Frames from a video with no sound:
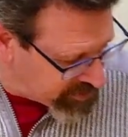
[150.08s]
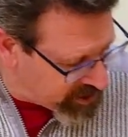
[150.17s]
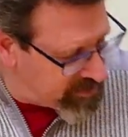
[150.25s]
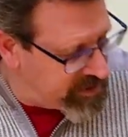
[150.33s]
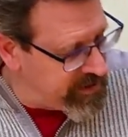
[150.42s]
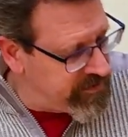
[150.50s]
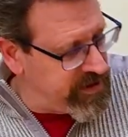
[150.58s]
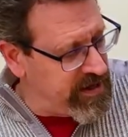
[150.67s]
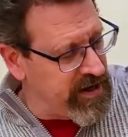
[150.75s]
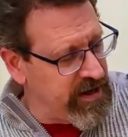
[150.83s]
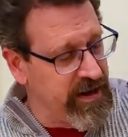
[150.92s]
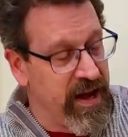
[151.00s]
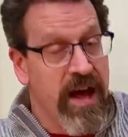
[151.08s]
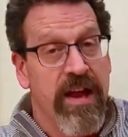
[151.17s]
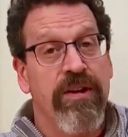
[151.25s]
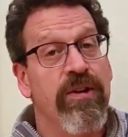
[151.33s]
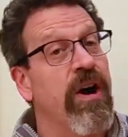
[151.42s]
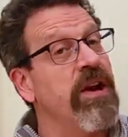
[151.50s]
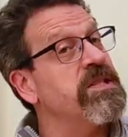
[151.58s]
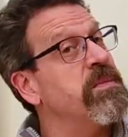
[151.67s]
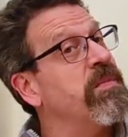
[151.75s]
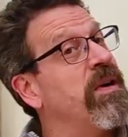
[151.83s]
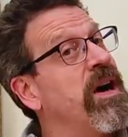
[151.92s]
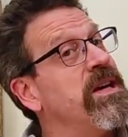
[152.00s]
bourbon of the year. Not a
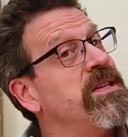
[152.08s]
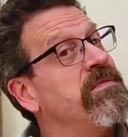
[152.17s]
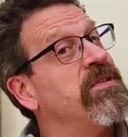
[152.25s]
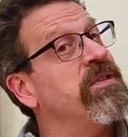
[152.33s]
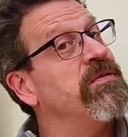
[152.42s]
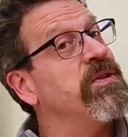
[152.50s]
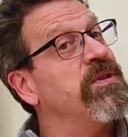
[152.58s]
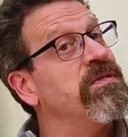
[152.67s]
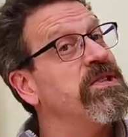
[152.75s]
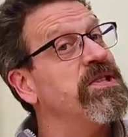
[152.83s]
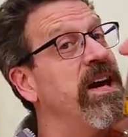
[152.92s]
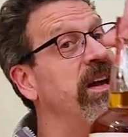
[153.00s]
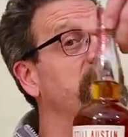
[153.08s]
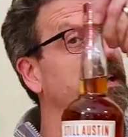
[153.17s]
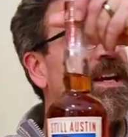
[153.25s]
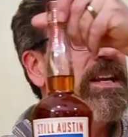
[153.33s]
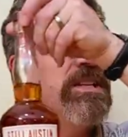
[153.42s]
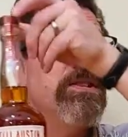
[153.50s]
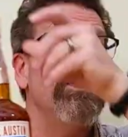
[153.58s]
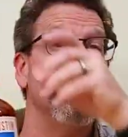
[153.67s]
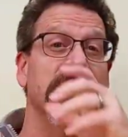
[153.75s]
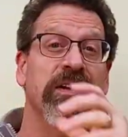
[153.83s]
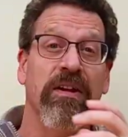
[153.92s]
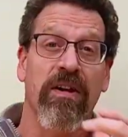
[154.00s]
surprise if you're a viewer of the channel. It is
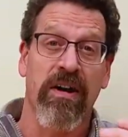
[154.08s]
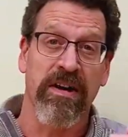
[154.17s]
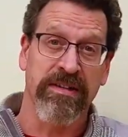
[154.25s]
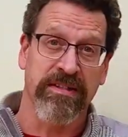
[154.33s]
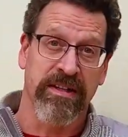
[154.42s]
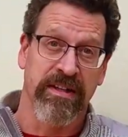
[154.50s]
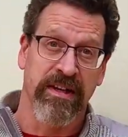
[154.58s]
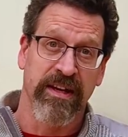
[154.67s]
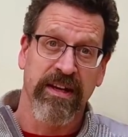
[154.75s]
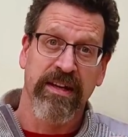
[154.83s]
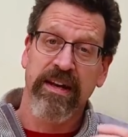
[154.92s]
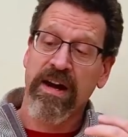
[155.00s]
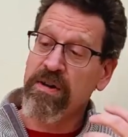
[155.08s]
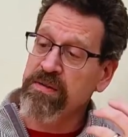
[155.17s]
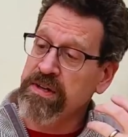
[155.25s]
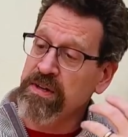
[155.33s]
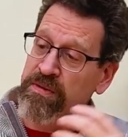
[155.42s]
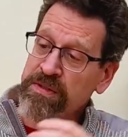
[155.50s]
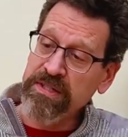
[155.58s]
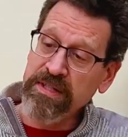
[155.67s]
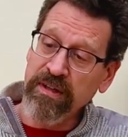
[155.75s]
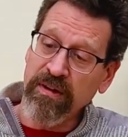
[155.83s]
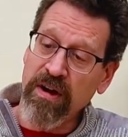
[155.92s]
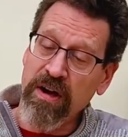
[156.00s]
Still Austin. Now, you know,
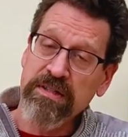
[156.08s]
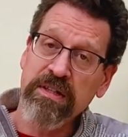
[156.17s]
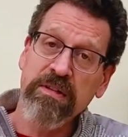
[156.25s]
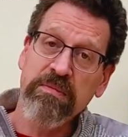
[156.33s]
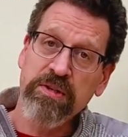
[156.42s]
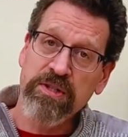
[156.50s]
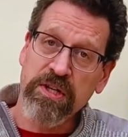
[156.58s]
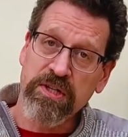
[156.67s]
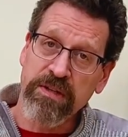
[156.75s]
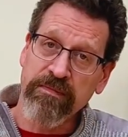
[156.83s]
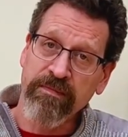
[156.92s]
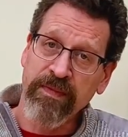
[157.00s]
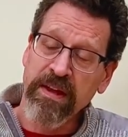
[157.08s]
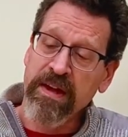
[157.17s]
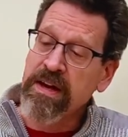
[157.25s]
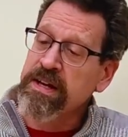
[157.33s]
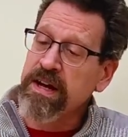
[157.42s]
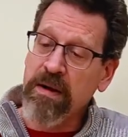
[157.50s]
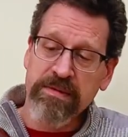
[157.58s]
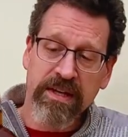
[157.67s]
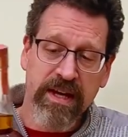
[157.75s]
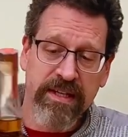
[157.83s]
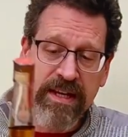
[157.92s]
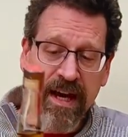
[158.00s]
Still Austin the musician comes
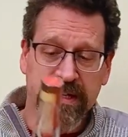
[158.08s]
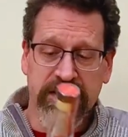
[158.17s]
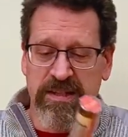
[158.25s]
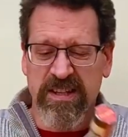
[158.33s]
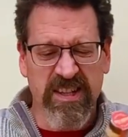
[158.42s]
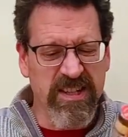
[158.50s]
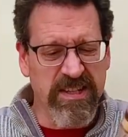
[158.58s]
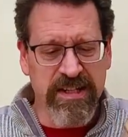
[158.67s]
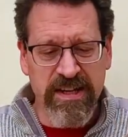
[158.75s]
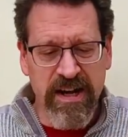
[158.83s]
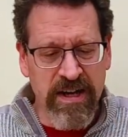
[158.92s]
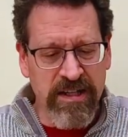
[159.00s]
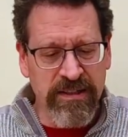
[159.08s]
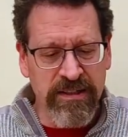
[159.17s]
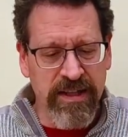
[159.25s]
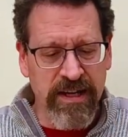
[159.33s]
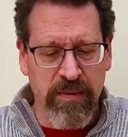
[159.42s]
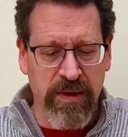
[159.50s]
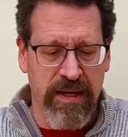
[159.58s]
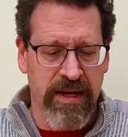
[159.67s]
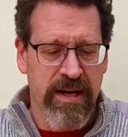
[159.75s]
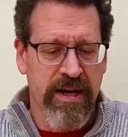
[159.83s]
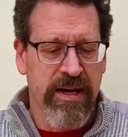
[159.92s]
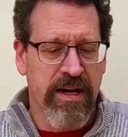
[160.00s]
out of Texas. This is young liquid.
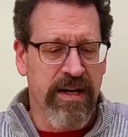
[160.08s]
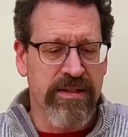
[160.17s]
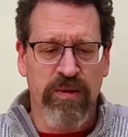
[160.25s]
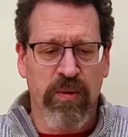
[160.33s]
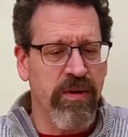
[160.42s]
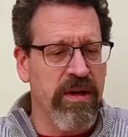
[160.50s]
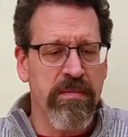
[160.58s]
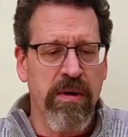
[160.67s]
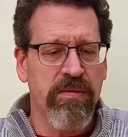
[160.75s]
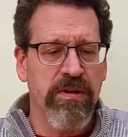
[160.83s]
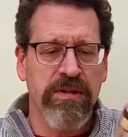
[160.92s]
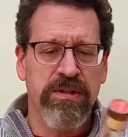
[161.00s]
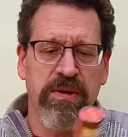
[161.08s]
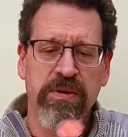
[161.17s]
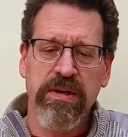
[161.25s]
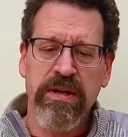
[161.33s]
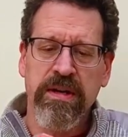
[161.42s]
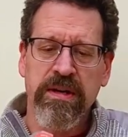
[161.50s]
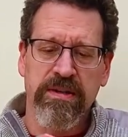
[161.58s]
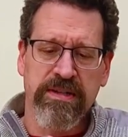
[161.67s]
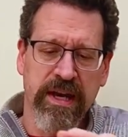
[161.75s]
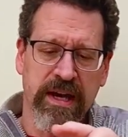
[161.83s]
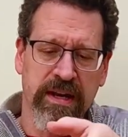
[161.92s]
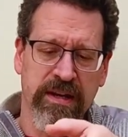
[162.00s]
It's only about 2 years.
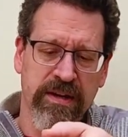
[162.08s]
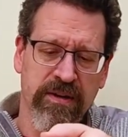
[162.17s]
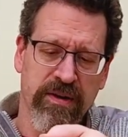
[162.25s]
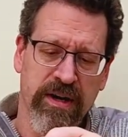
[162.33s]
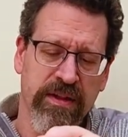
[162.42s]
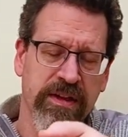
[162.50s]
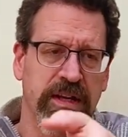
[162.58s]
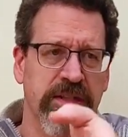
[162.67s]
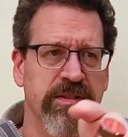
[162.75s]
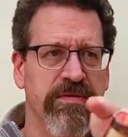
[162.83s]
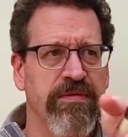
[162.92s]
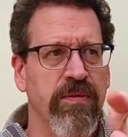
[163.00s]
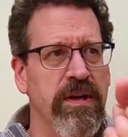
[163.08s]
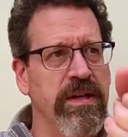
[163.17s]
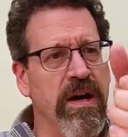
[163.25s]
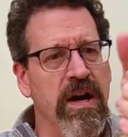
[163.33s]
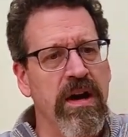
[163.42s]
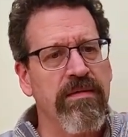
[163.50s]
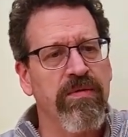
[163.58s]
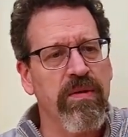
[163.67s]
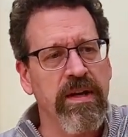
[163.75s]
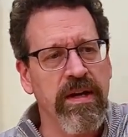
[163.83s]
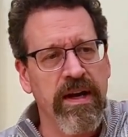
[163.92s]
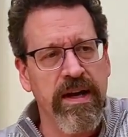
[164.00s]
And, you know, I think it's
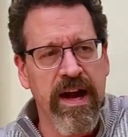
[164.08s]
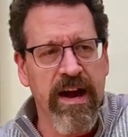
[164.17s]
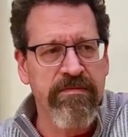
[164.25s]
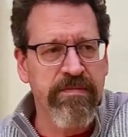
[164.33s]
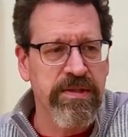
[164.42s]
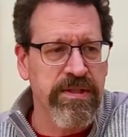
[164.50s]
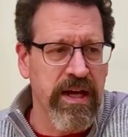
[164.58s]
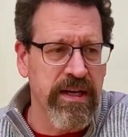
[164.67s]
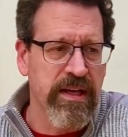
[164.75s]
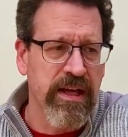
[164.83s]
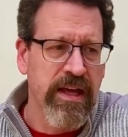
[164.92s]
49.5%.